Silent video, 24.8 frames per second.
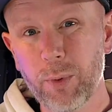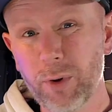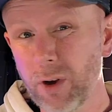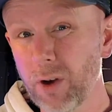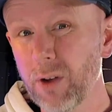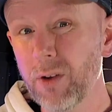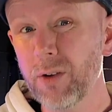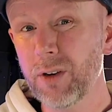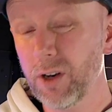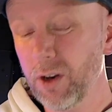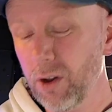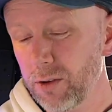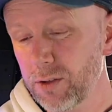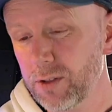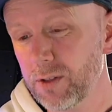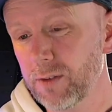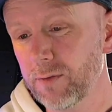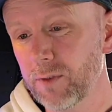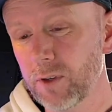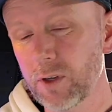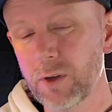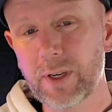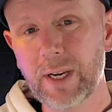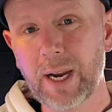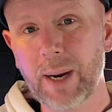We've got lots
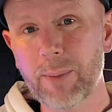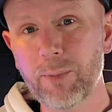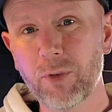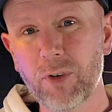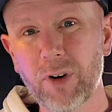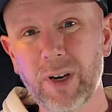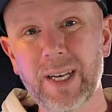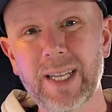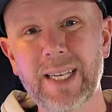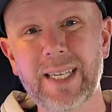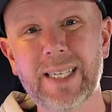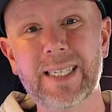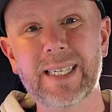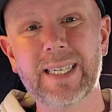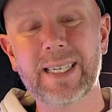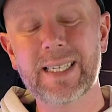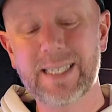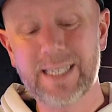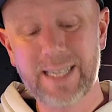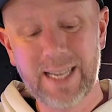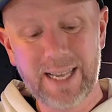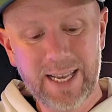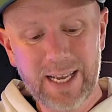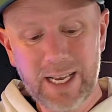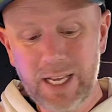of new camera
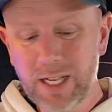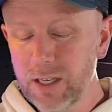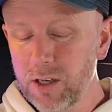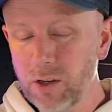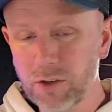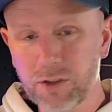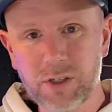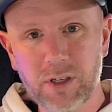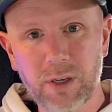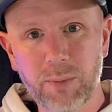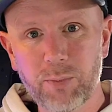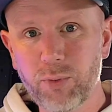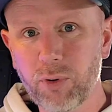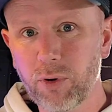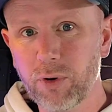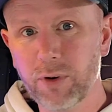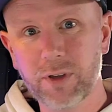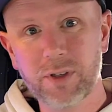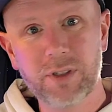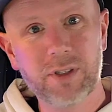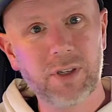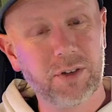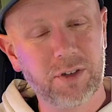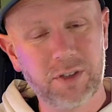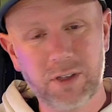releases, lots of new
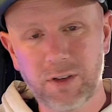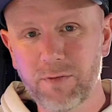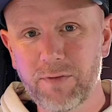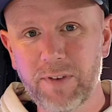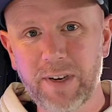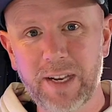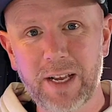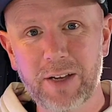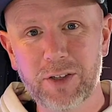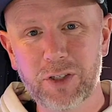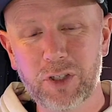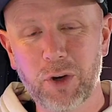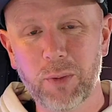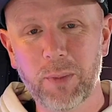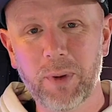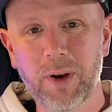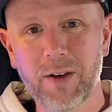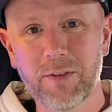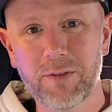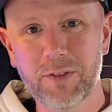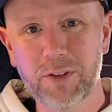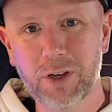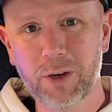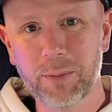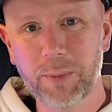products, lots of new videos coming
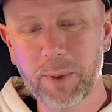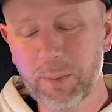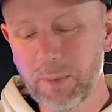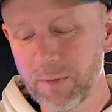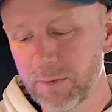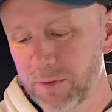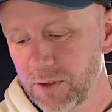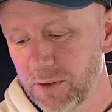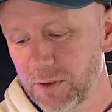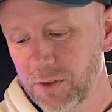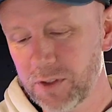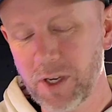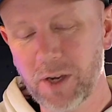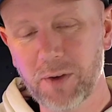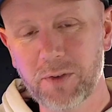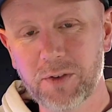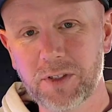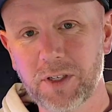over the coming months or so.